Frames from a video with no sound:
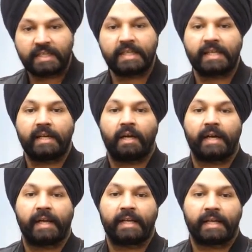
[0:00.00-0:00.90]
this is
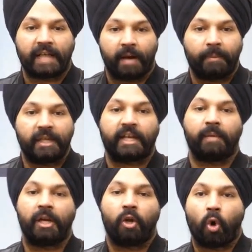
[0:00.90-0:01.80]
an example
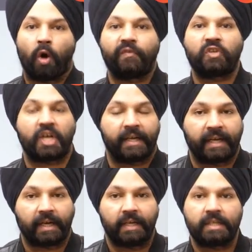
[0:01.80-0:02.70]
table of
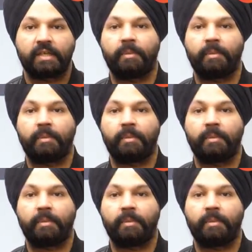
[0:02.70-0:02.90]
Chandigarh.